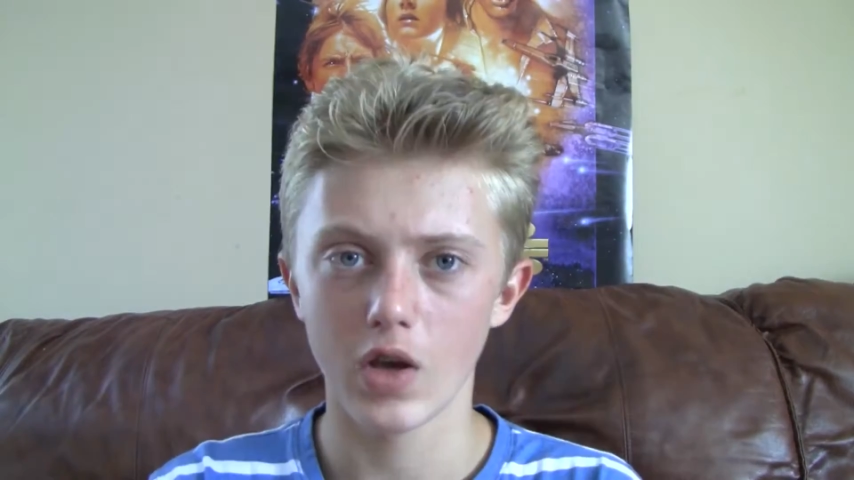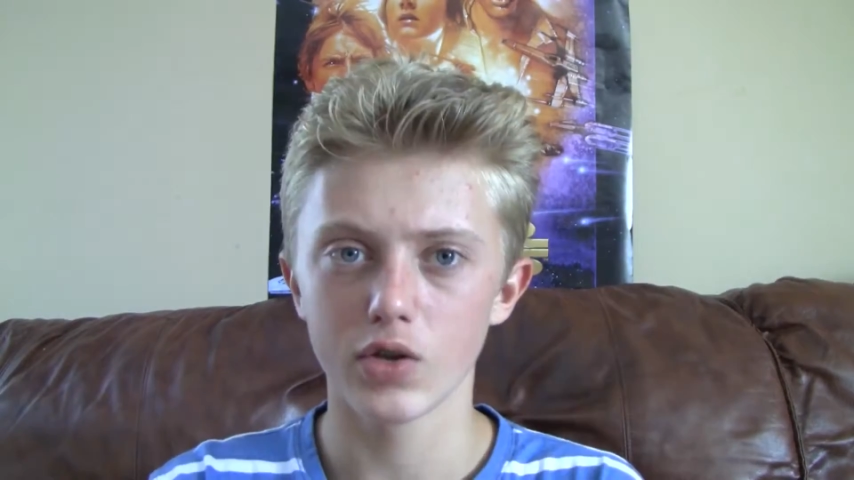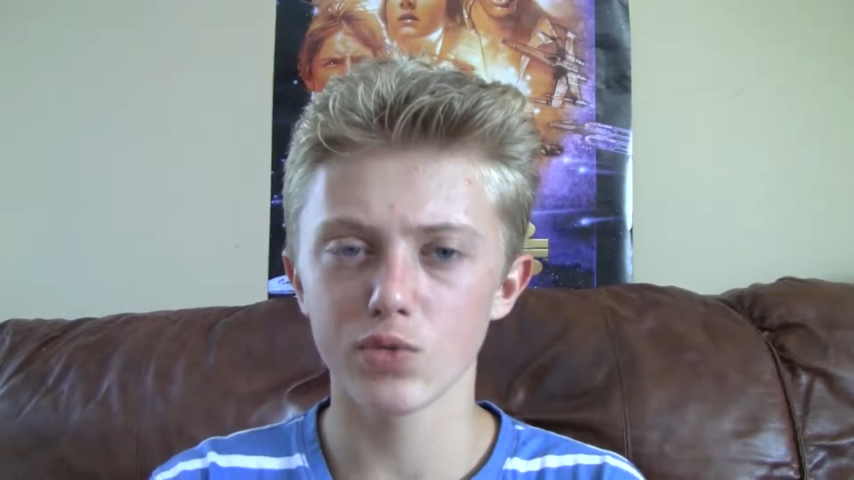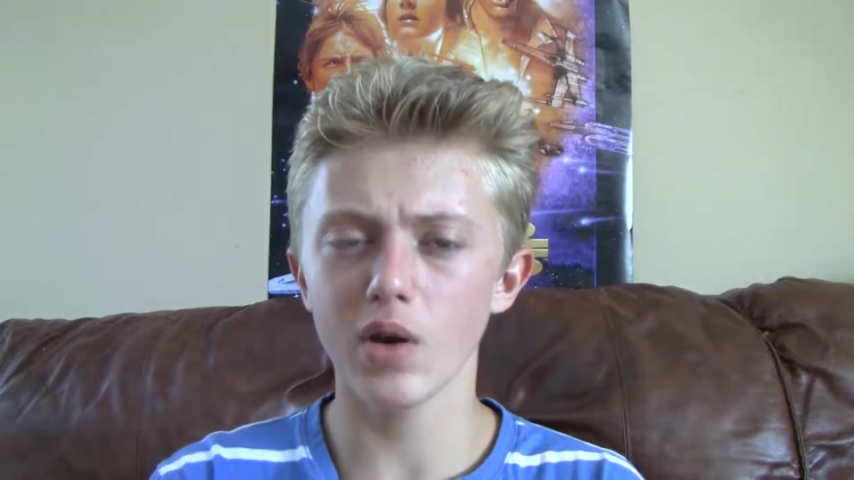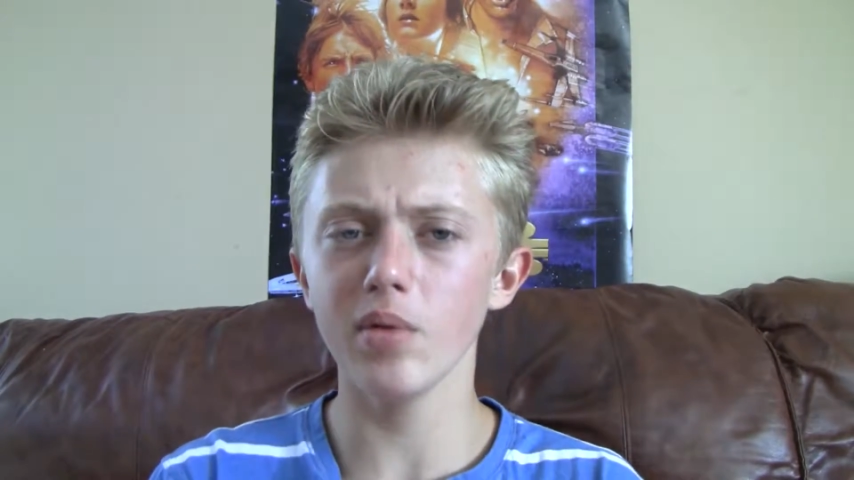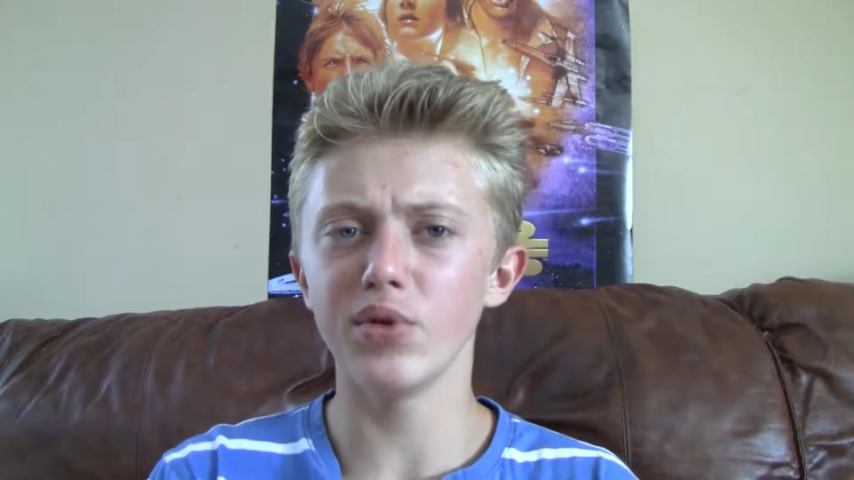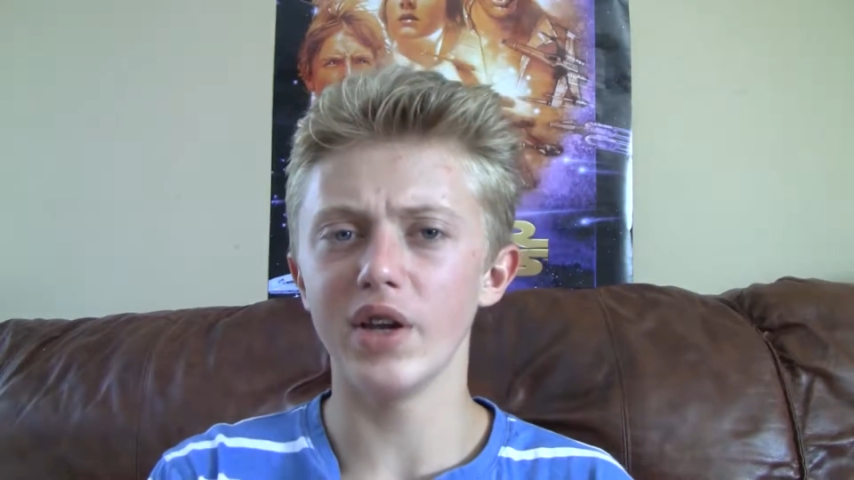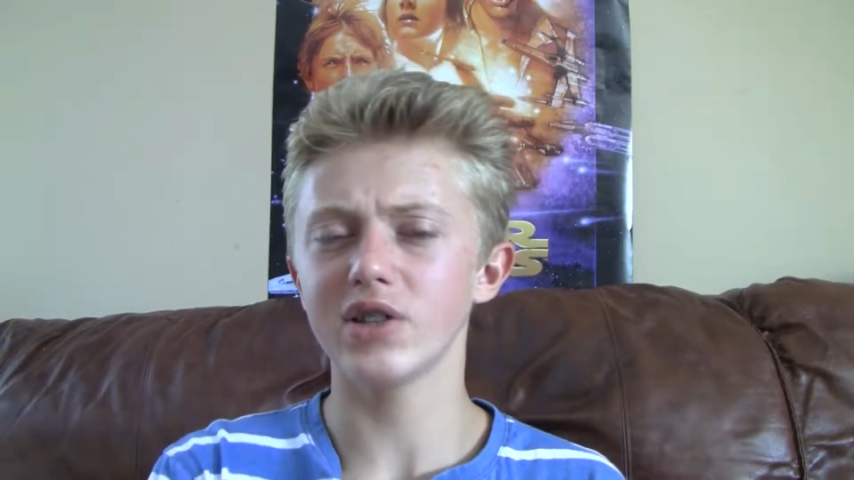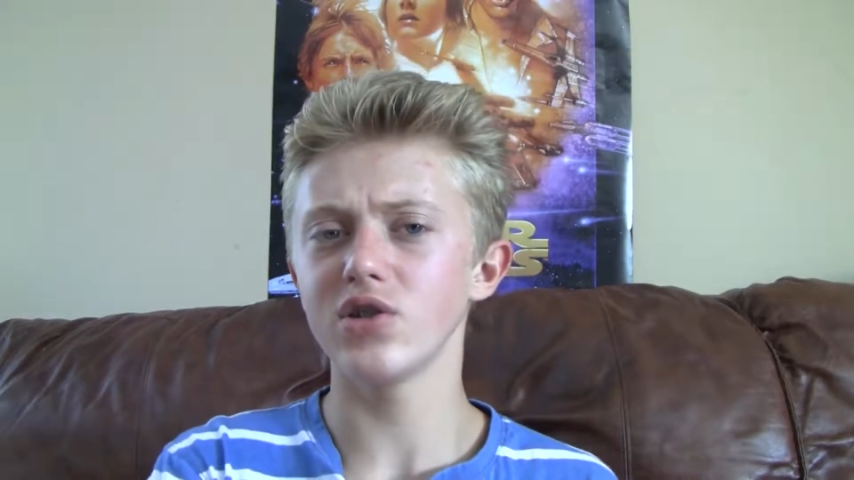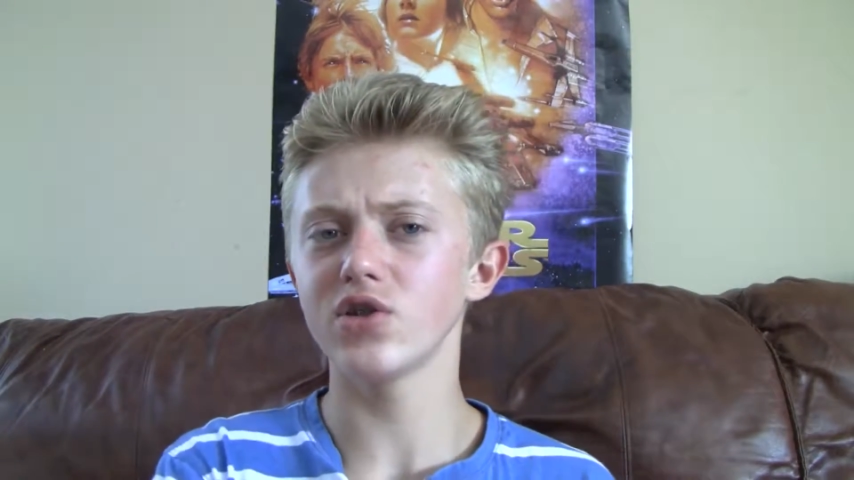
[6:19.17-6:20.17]
So maybe in
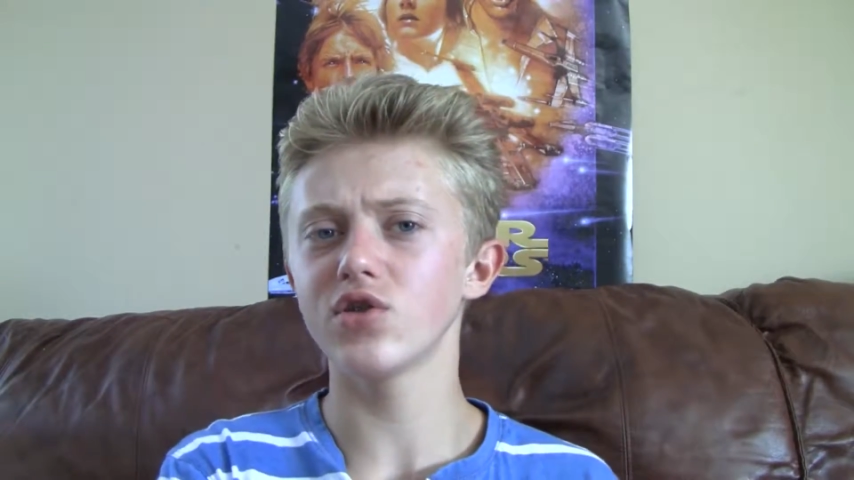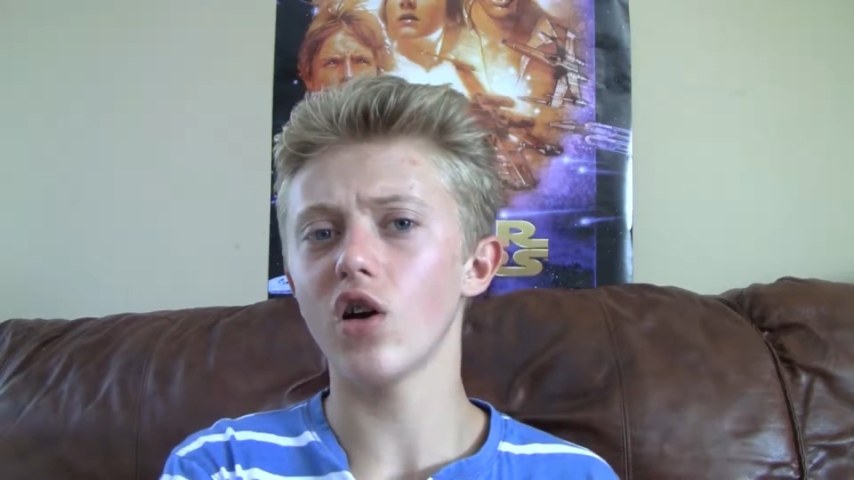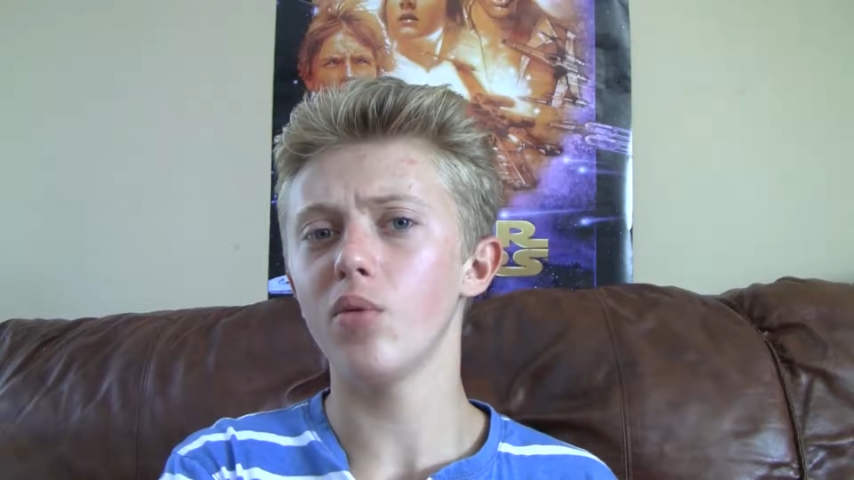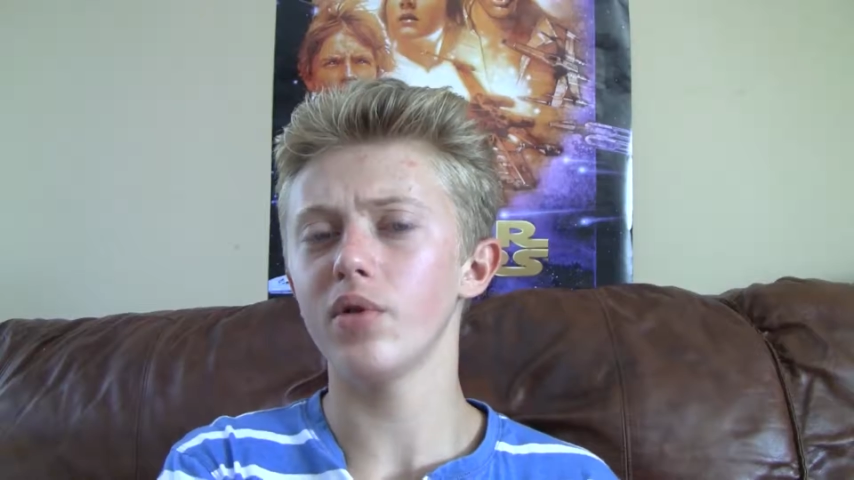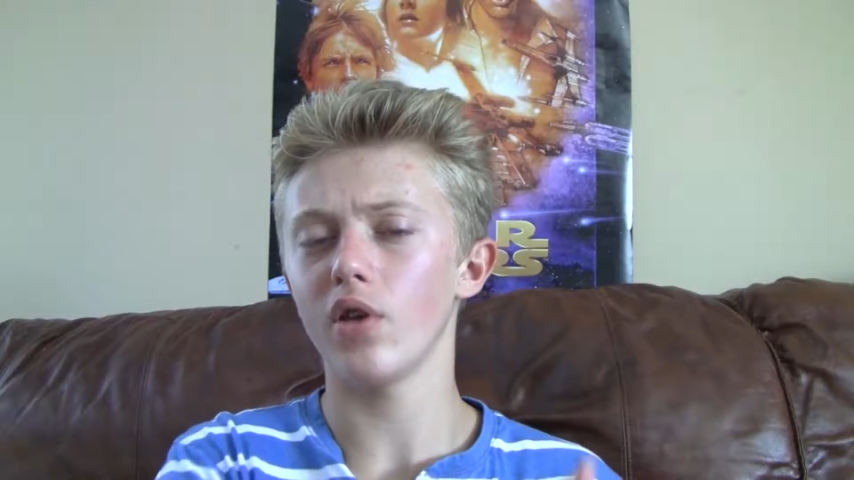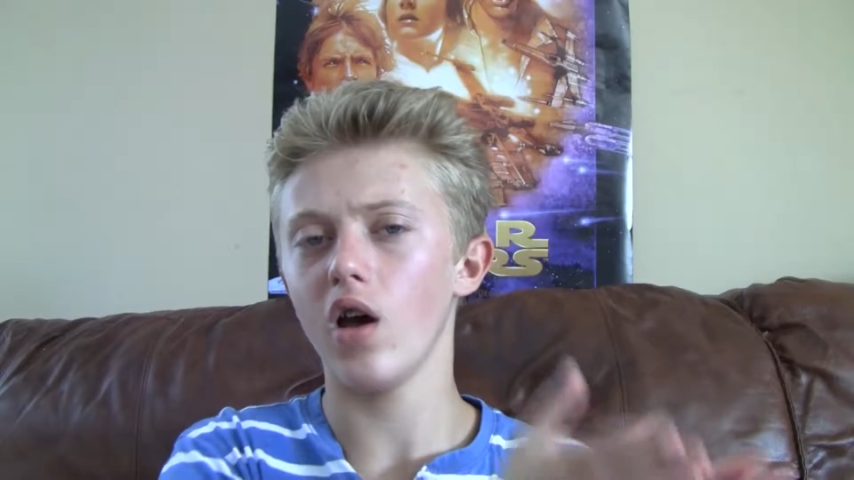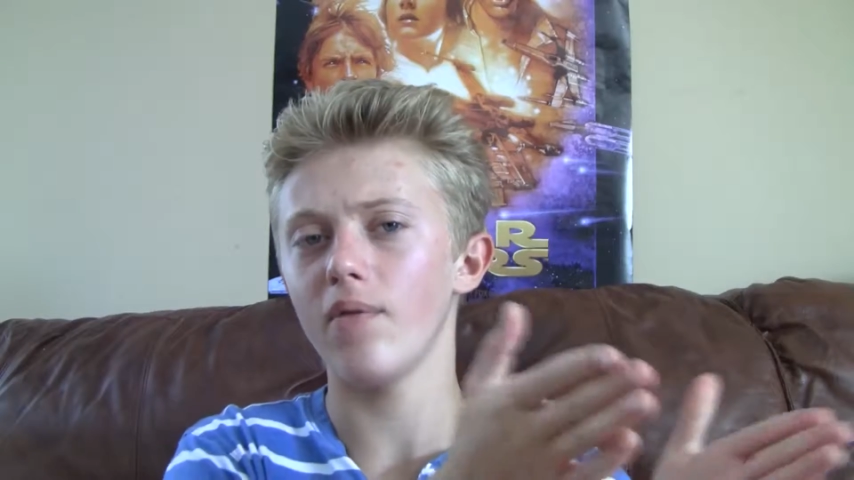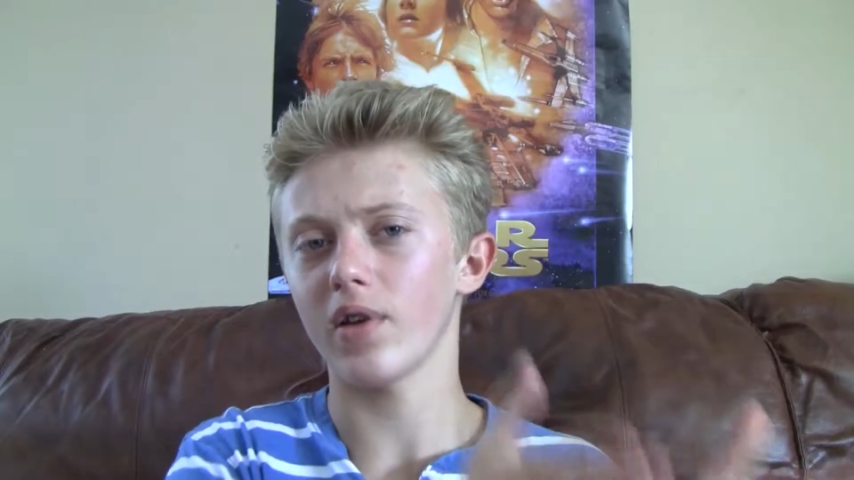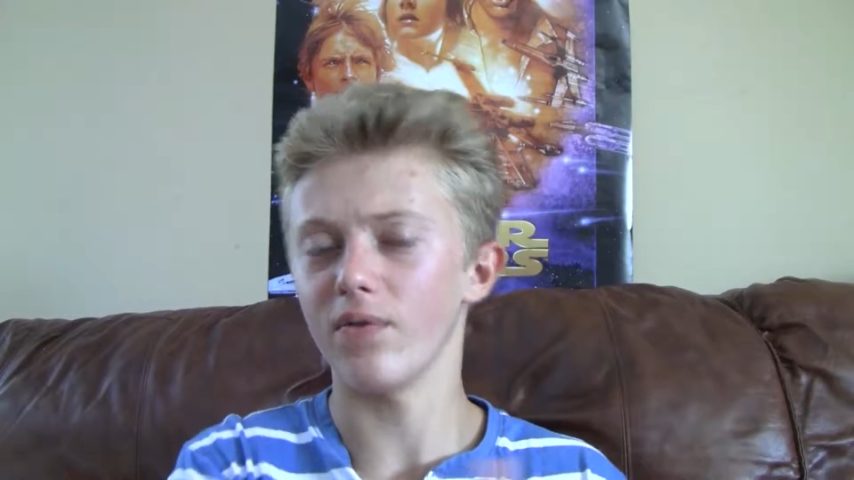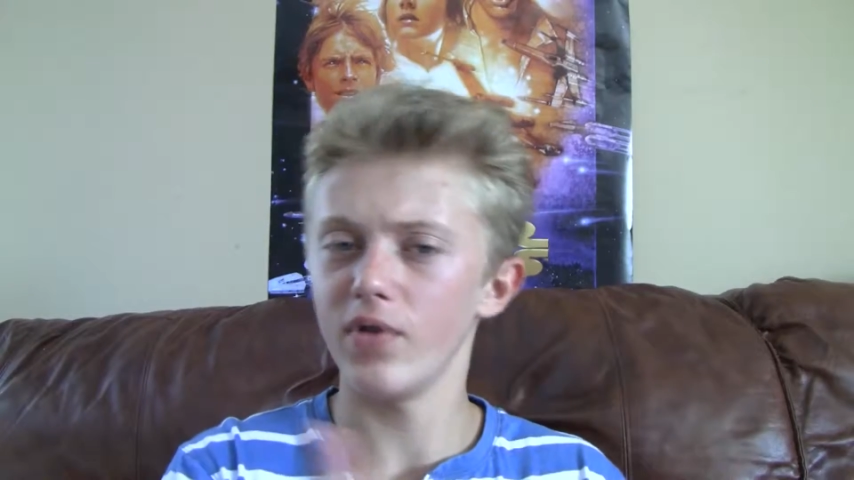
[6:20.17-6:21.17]
next year's installment they'll have like